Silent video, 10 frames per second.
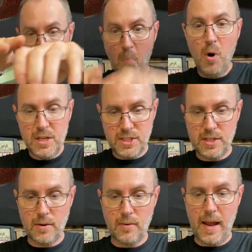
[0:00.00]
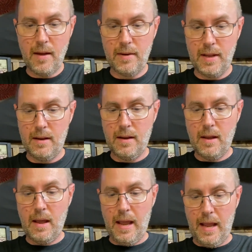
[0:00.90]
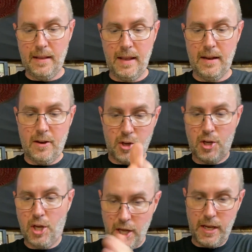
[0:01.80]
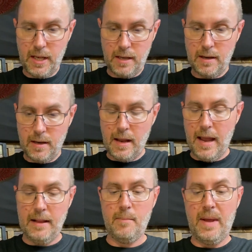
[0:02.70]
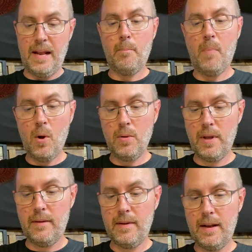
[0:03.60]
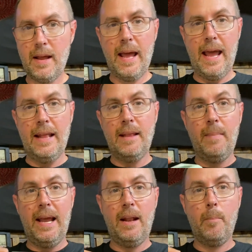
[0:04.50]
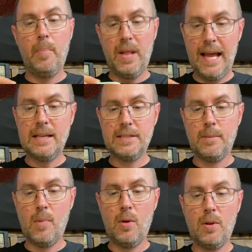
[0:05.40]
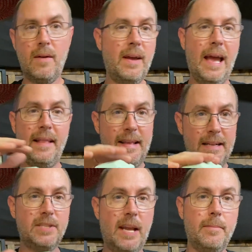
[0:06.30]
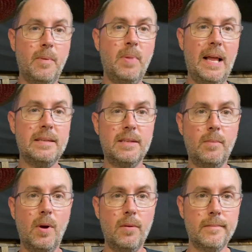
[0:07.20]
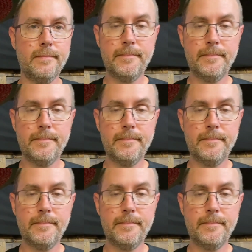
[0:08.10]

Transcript: mushed it around it, and then cut it, and then made a mold of it, and then made a plastic mold of it, and then shaped the plastic mold.